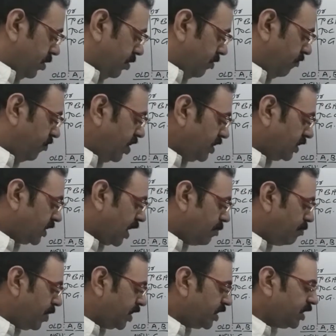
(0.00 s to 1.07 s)
which
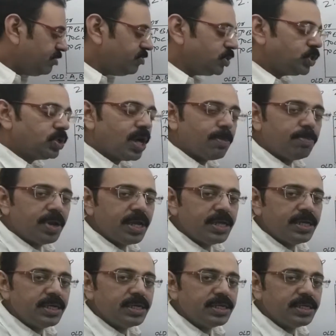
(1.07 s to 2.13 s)
sub method we should apply
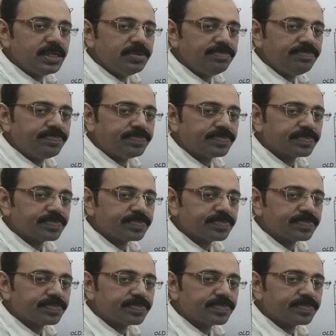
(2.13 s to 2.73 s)
here?